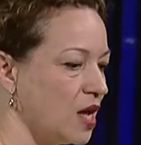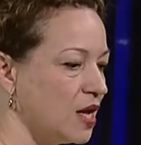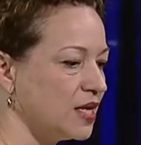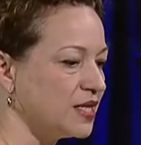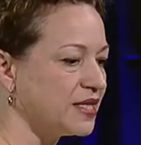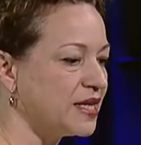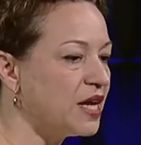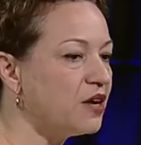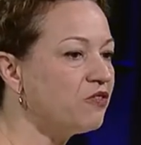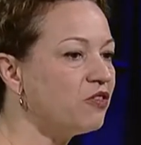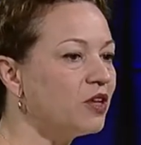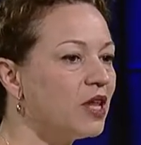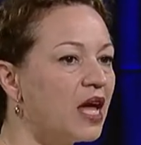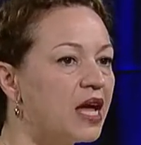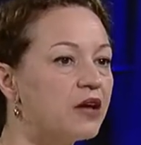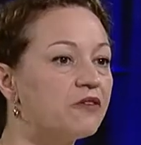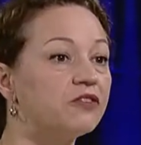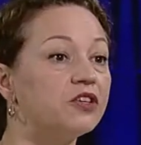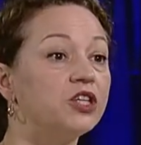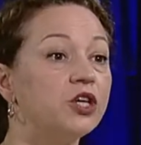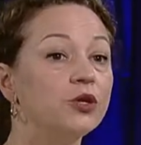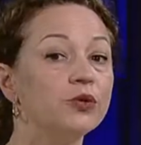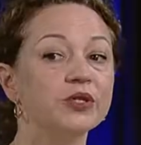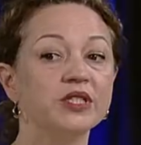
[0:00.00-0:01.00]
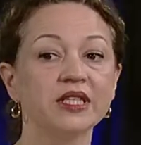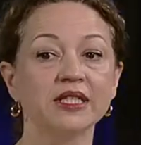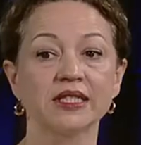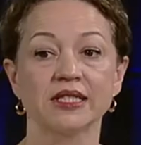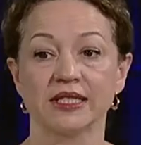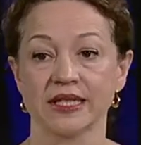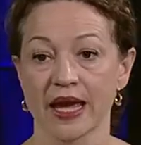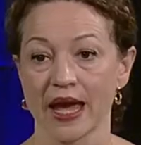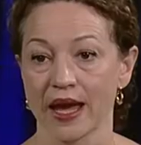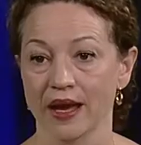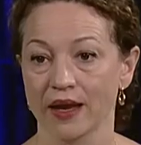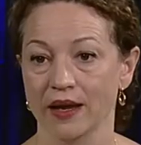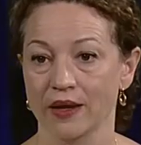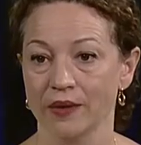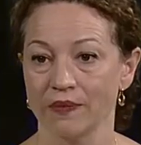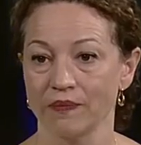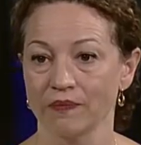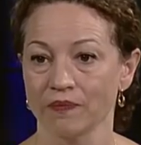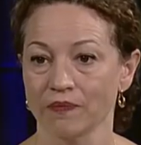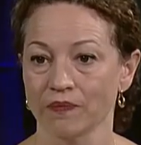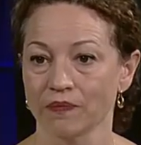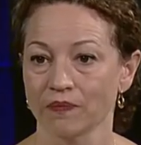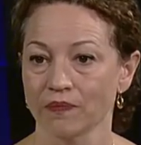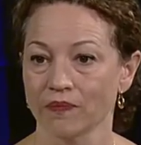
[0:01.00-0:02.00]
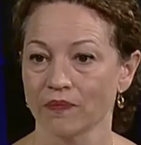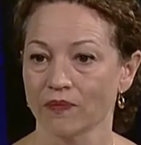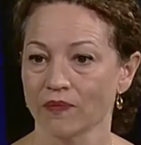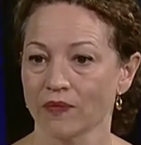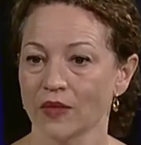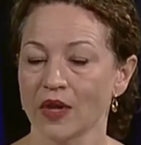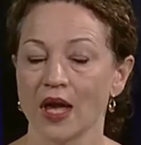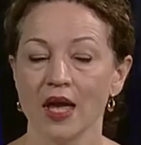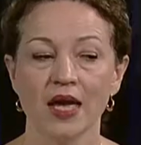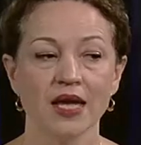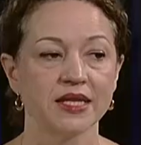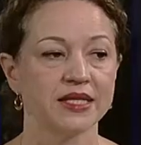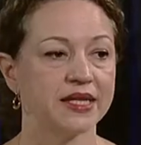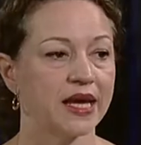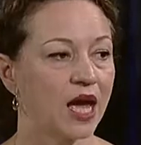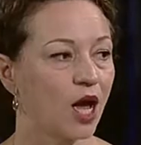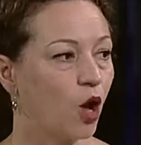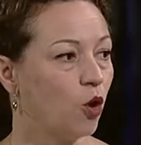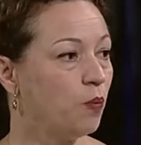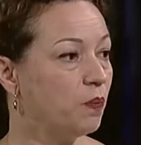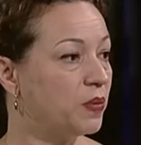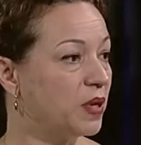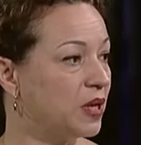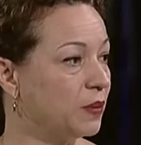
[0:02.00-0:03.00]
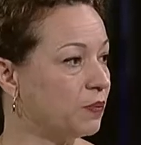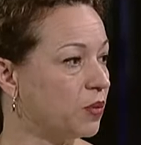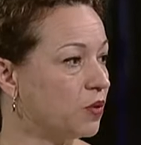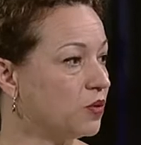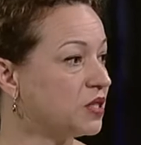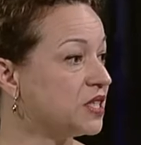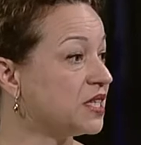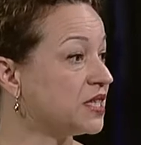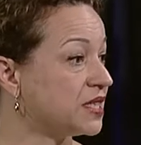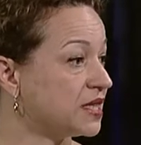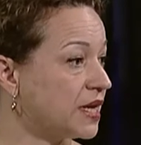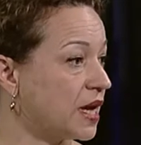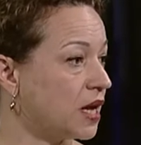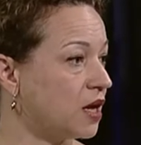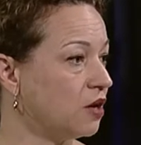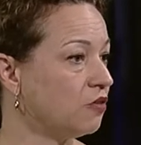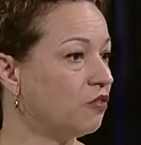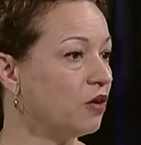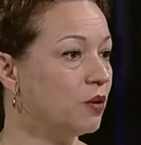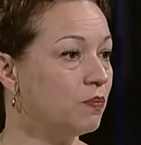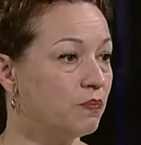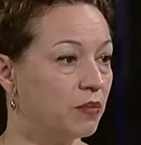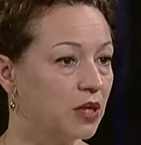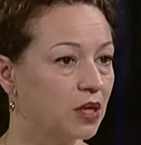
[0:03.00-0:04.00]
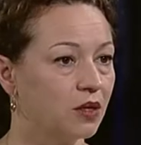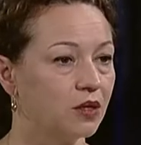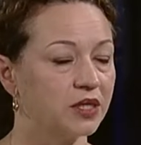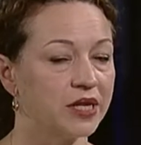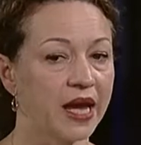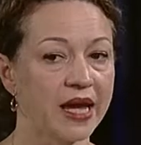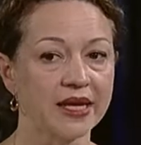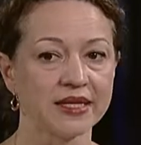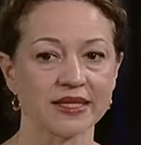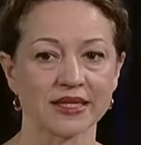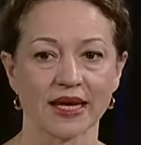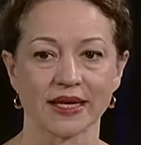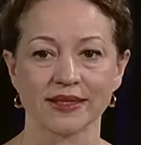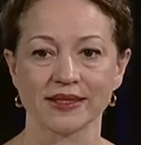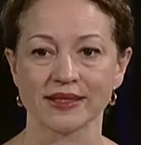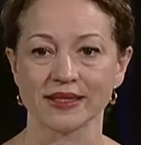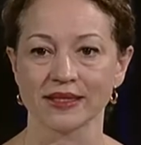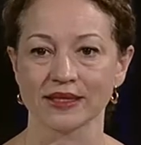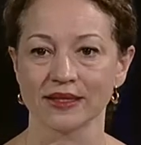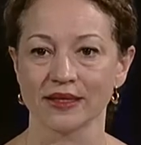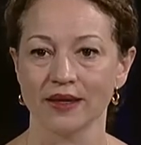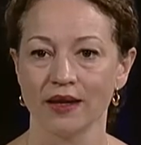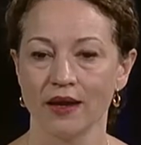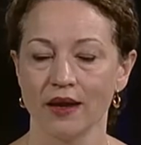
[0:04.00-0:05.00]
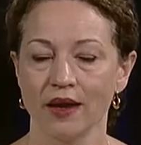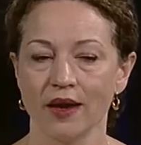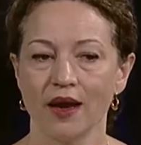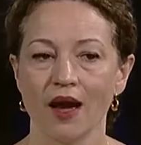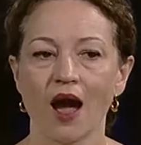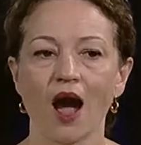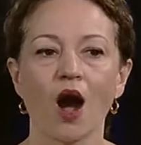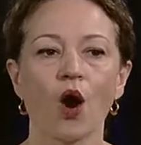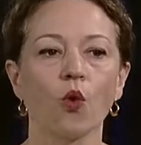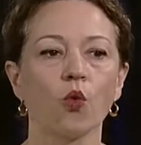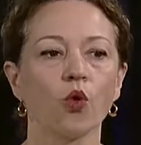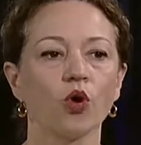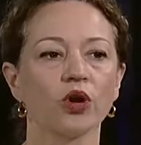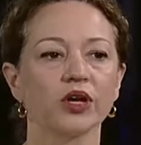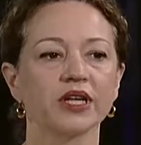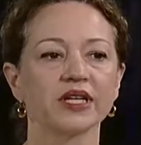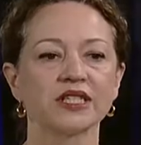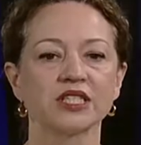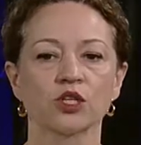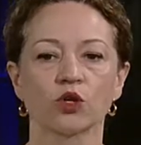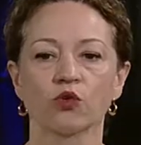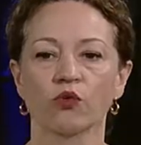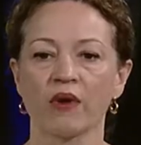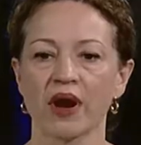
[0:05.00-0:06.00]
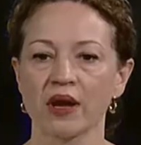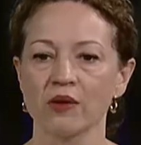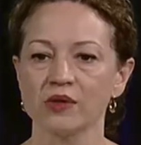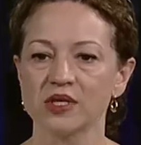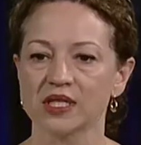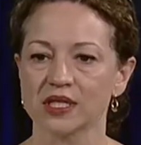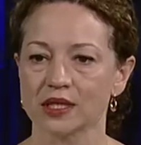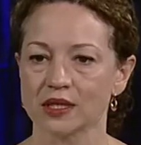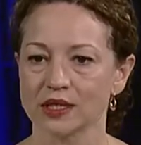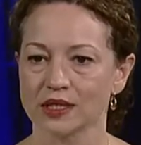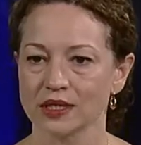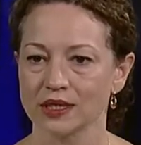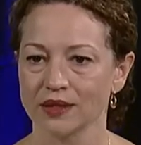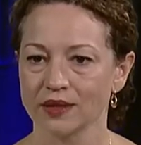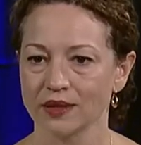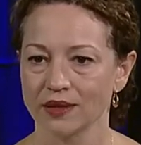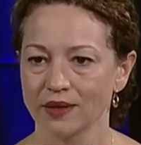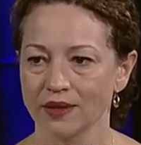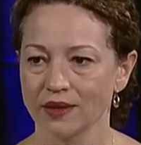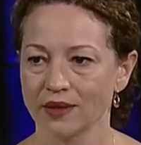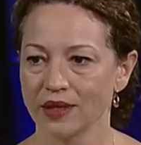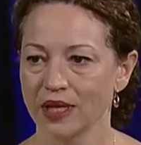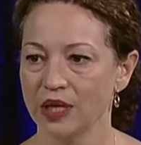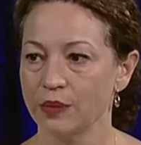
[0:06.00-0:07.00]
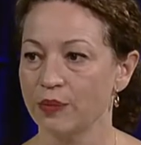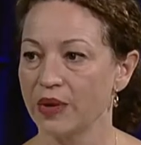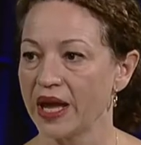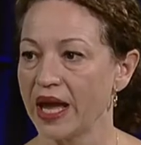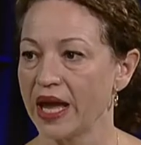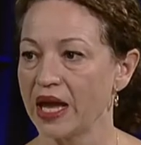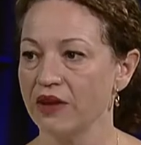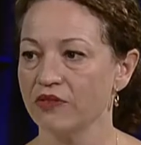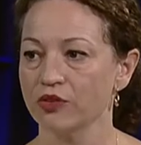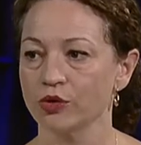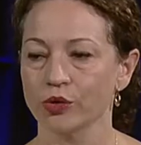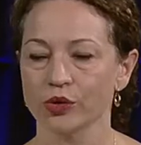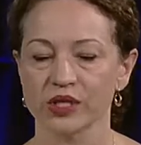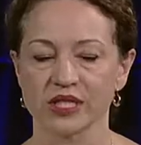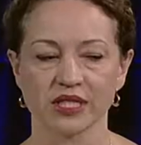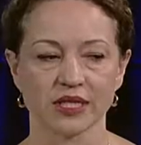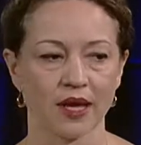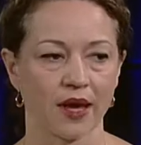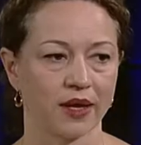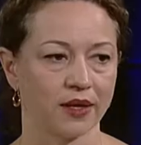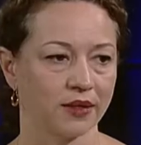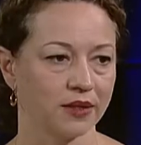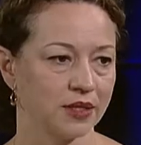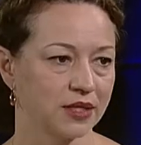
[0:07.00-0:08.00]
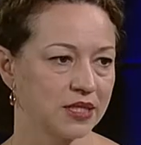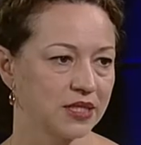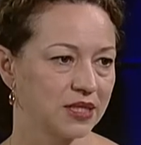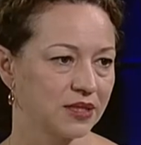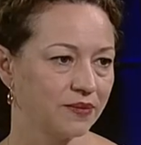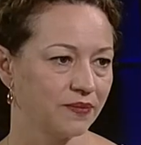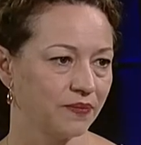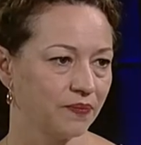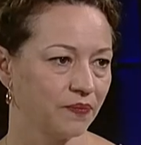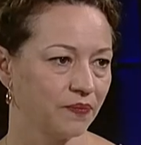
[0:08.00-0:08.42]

SaverLife uses tech to help people to save and build assets. Our work is grounded in behavioral science.